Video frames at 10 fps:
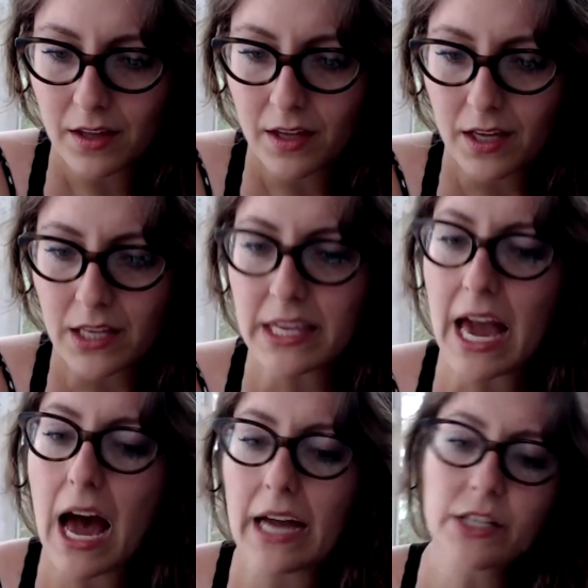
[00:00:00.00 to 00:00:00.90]
yeah,
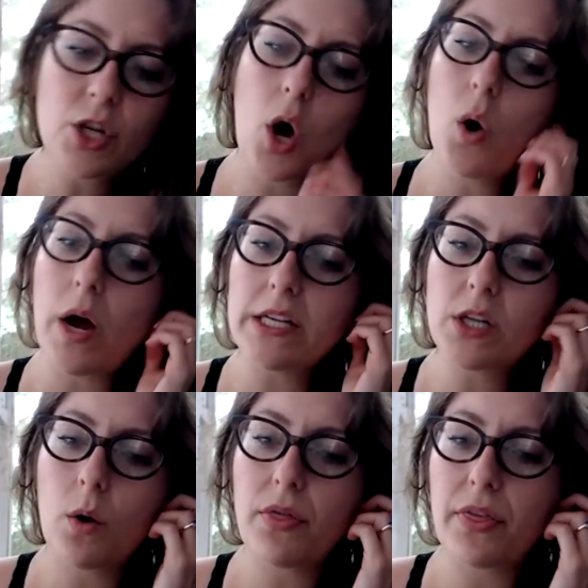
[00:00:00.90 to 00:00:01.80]
I don't
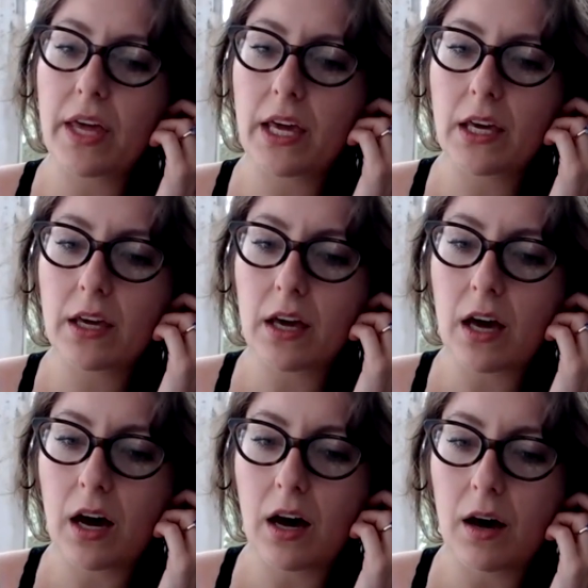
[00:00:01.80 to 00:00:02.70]
think
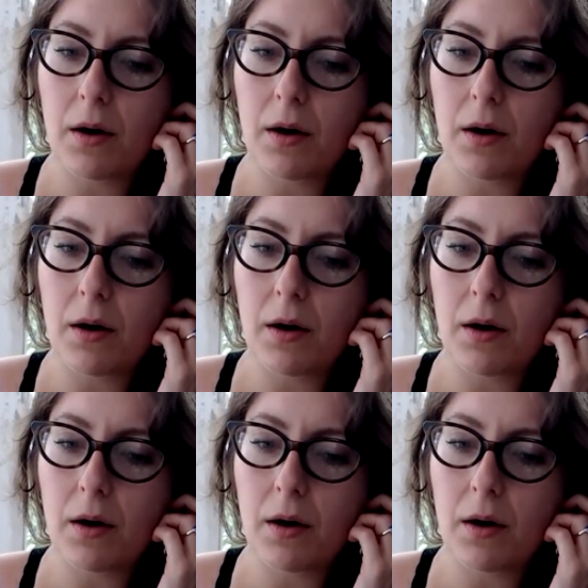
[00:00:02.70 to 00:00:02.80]
I